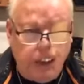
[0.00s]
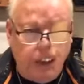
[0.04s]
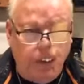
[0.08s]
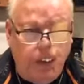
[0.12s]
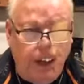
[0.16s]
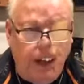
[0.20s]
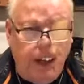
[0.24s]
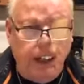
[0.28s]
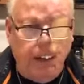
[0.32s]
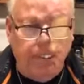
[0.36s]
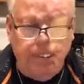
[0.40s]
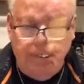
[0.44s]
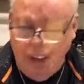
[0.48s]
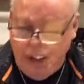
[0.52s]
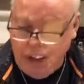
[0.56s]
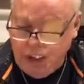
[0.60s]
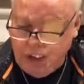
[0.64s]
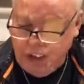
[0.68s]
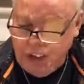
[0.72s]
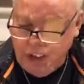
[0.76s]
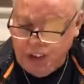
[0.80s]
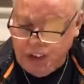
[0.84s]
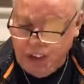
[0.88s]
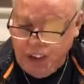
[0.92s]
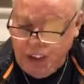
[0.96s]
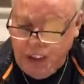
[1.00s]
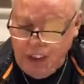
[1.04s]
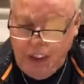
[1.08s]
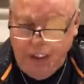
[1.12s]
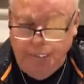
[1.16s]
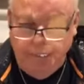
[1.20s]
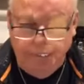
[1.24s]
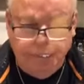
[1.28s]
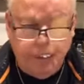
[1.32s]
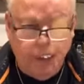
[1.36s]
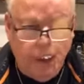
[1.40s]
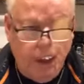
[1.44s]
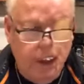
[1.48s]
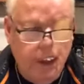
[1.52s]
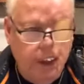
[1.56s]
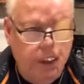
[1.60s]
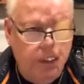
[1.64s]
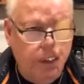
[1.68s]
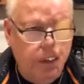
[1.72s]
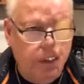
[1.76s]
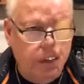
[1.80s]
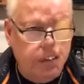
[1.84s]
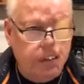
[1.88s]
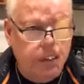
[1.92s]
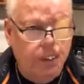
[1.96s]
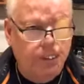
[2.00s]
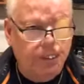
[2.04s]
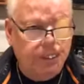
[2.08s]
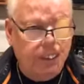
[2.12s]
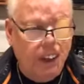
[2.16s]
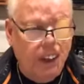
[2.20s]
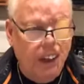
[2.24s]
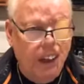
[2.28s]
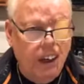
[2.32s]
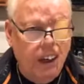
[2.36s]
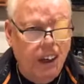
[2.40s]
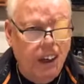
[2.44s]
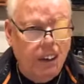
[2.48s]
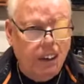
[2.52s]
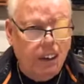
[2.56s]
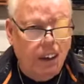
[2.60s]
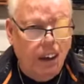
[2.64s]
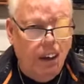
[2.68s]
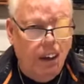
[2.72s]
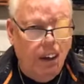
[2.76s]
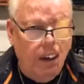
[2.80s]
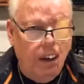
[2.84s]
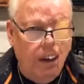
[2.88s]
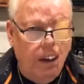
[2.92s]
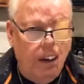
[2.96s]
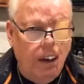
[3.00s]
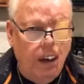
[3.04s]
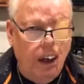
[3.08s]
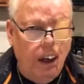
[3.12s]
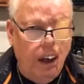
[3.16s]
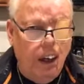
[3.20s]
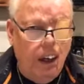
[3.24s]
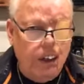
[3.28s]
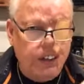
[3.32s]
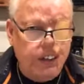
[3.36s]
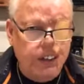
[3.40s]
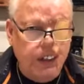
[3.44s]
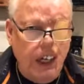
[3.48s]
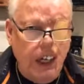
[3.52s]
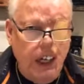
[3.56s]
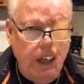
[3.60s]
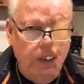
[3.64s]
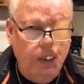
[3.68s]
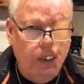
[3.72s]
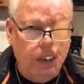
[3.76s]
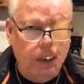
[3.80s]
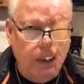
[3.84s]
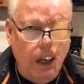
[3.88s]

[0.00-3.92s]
a grain of mustard seed, in other words, a seed will